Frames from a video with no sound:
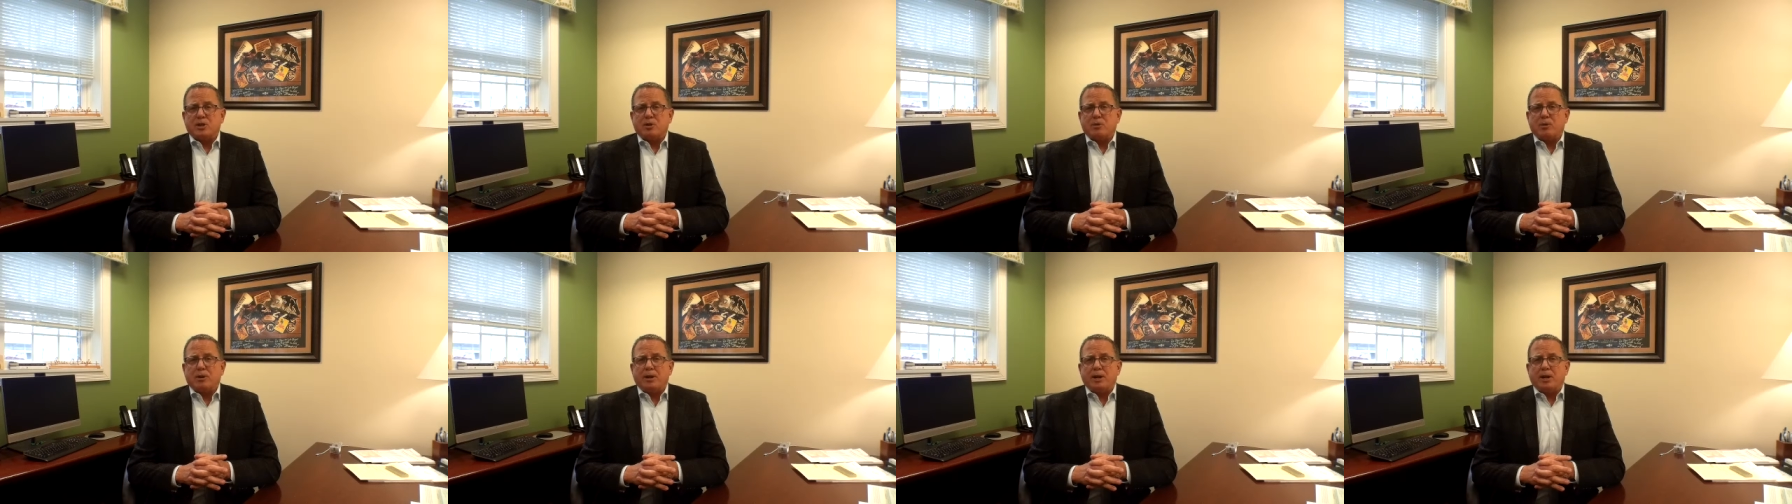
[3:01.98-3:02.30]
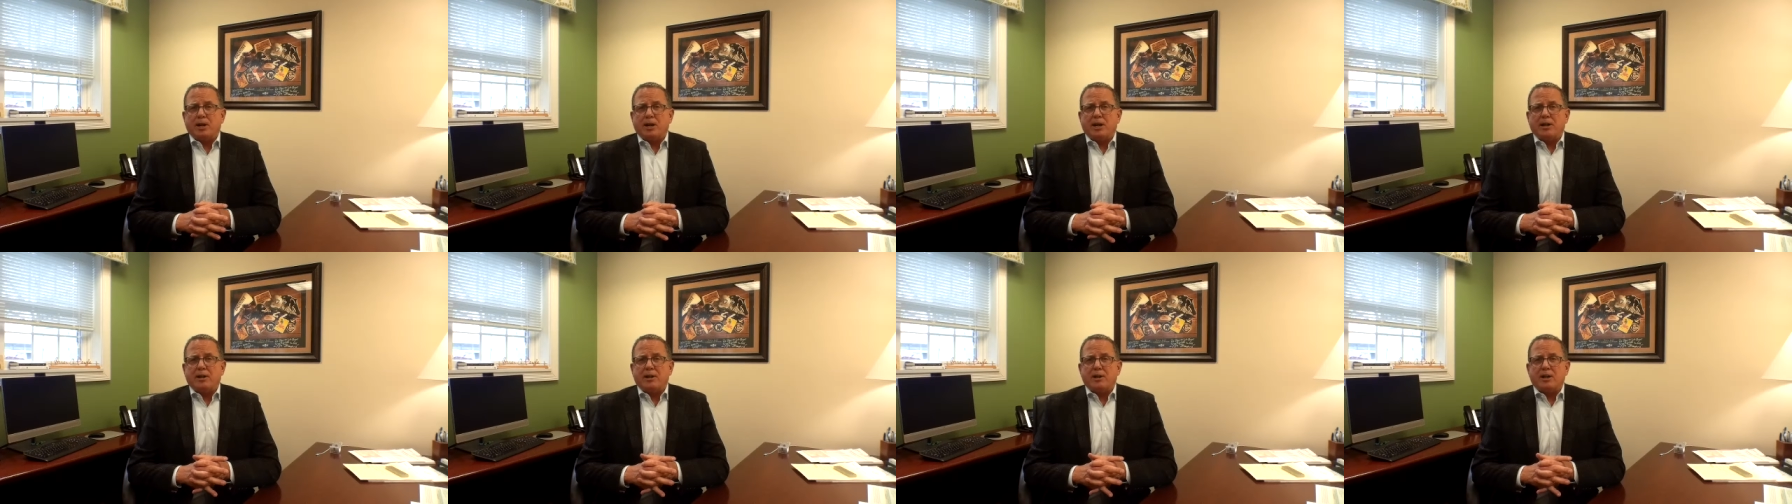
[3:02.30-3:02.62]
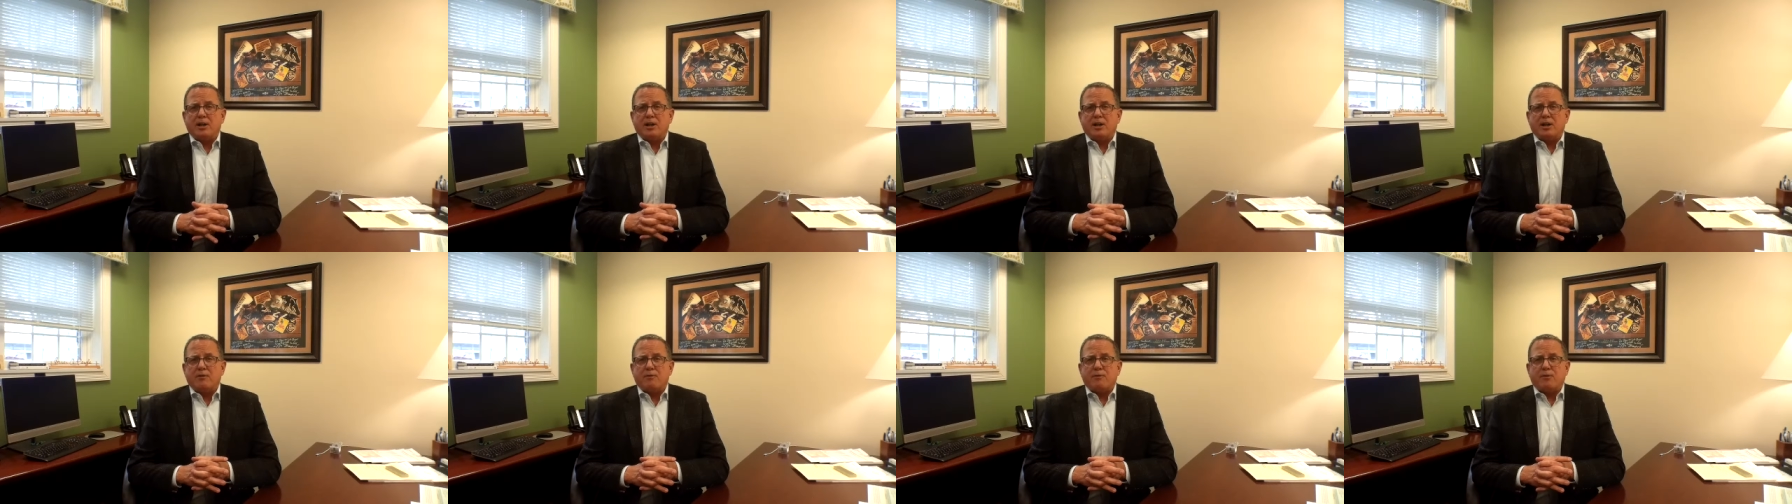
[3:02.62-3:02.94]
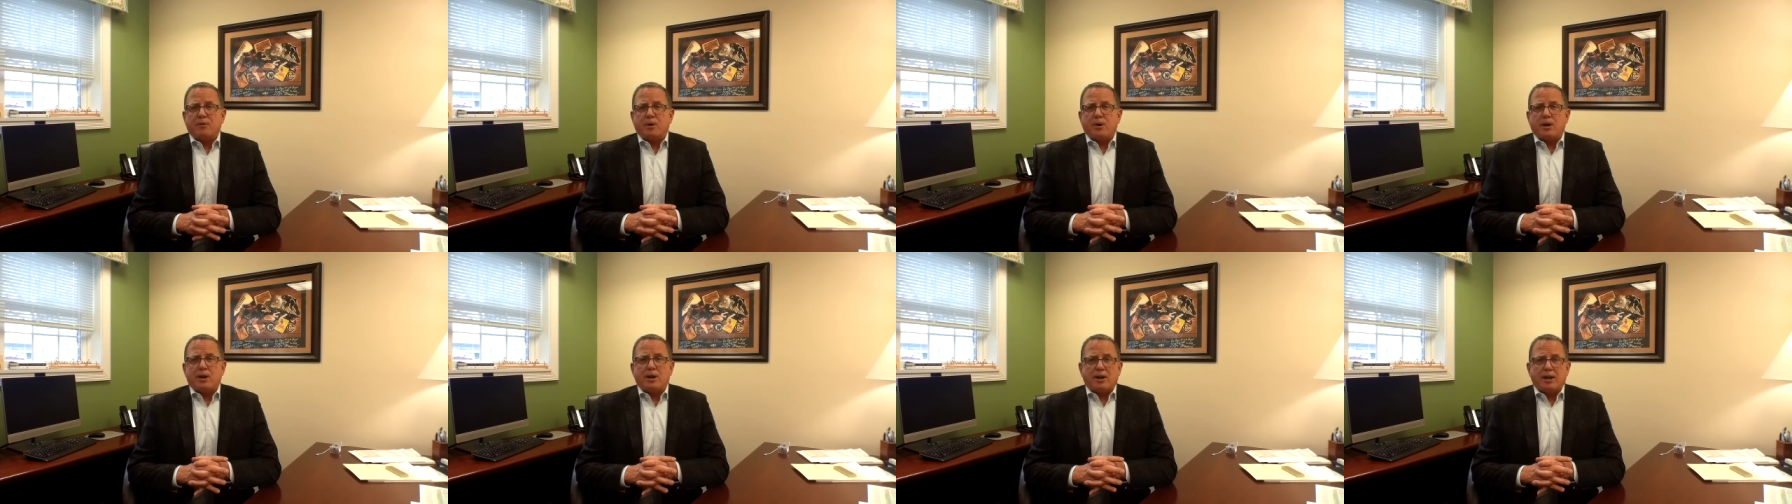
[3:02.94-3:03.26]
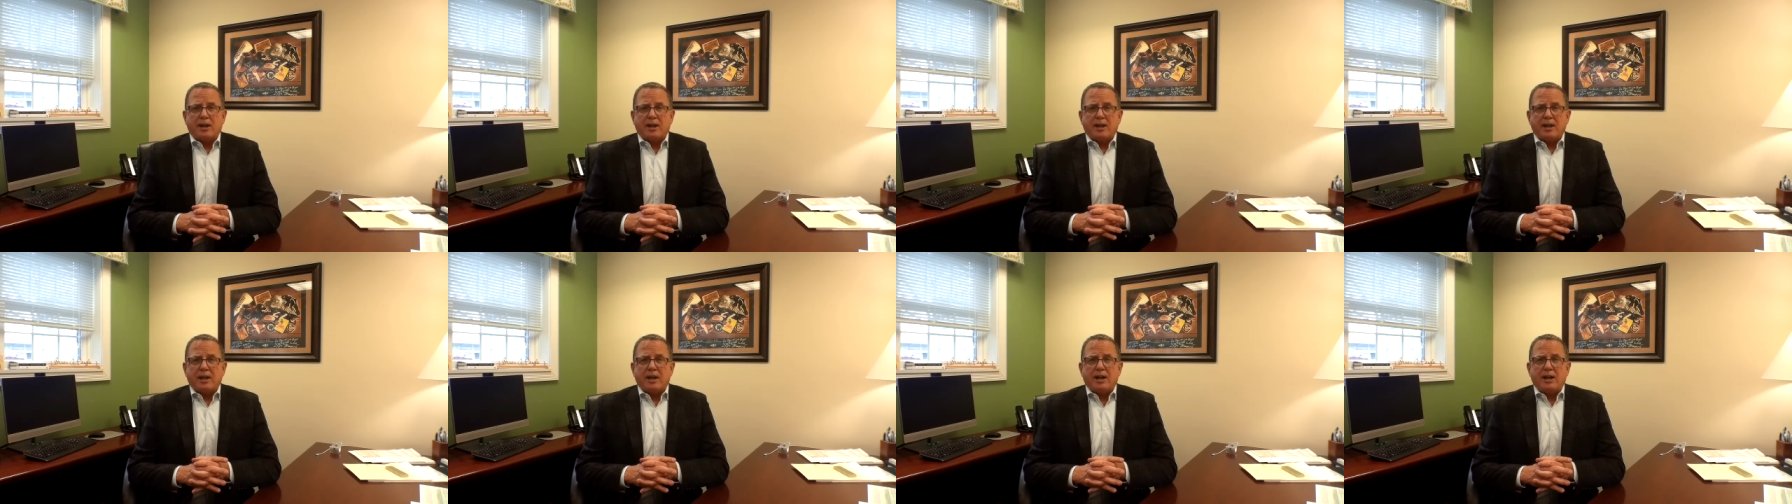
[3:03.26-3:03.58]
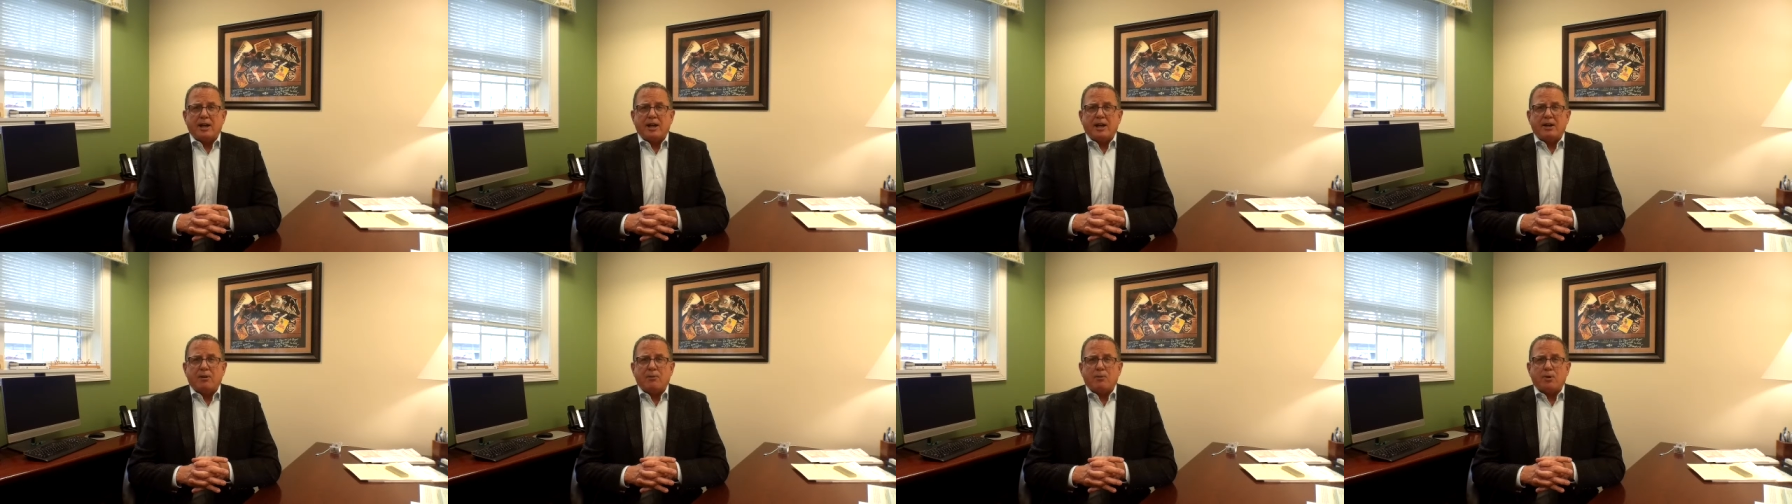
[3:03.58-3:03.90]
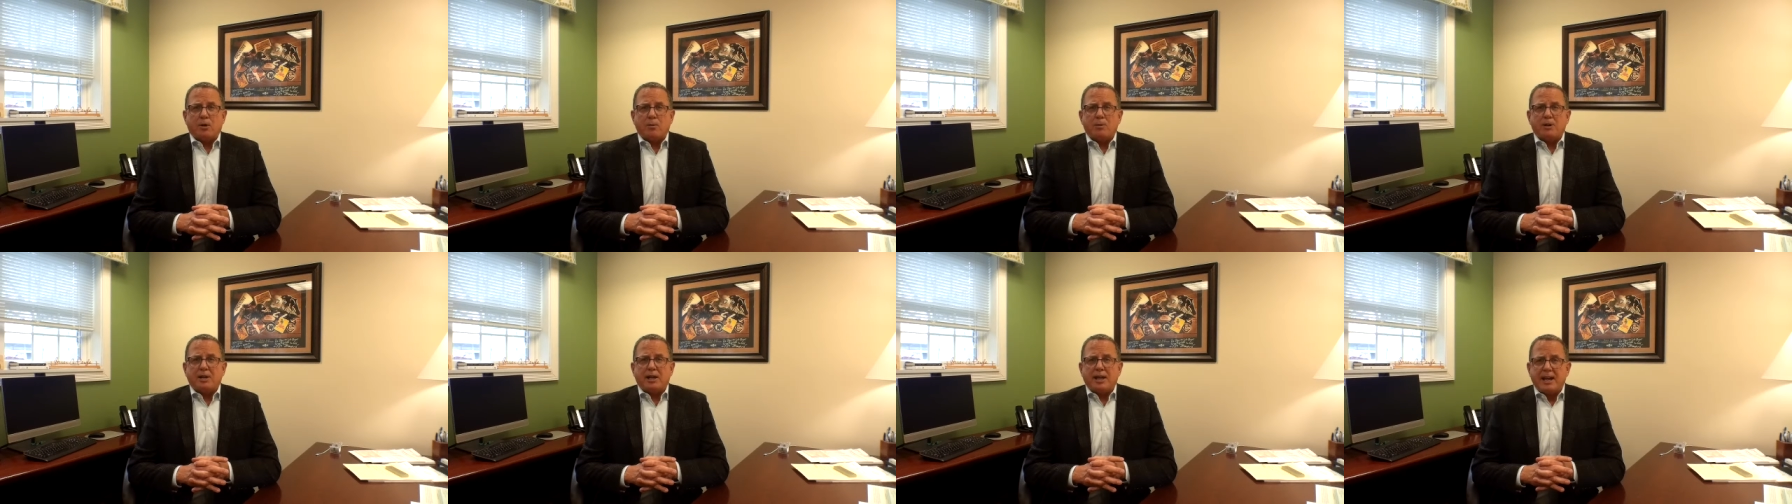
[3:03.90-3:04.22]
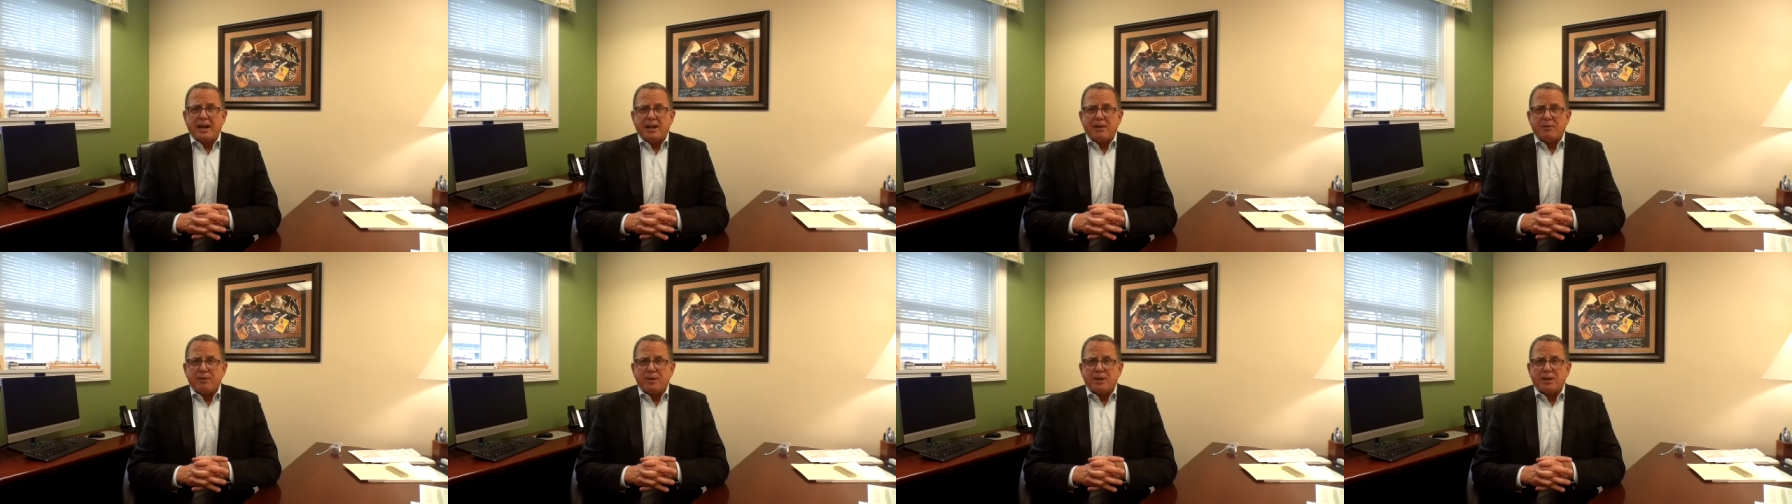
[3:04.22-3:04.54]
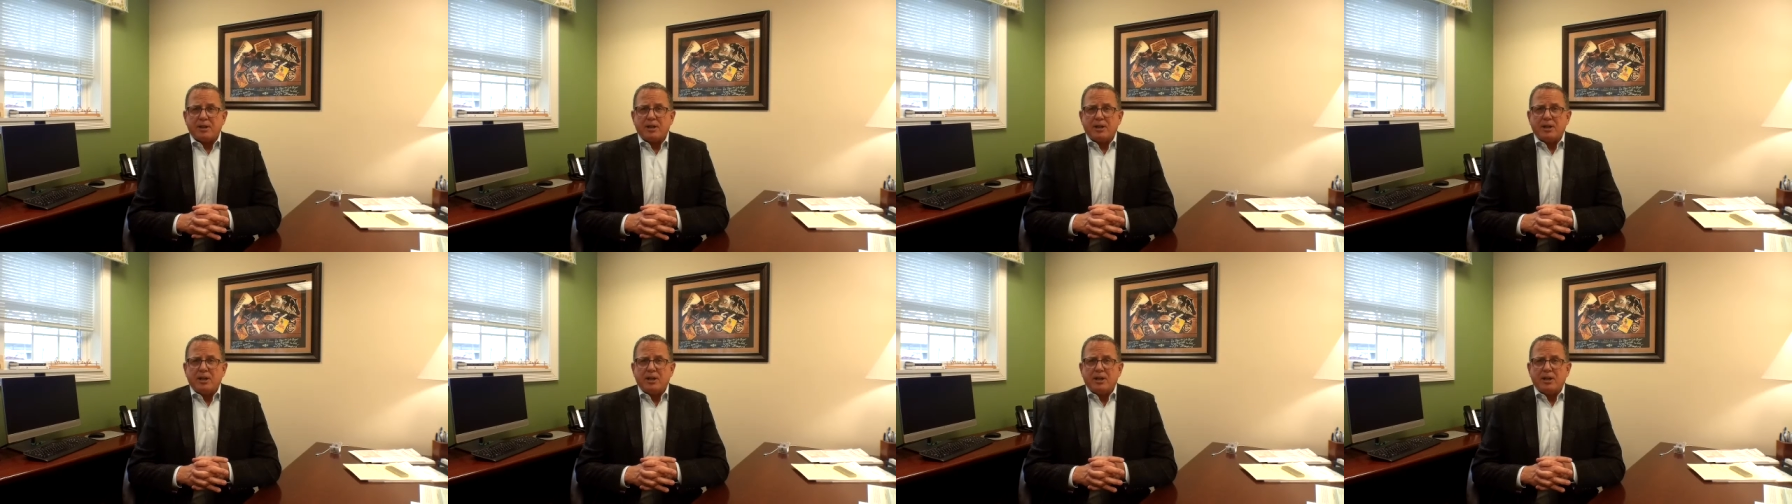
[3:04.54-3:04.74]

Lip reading: going on for our Roman Catholic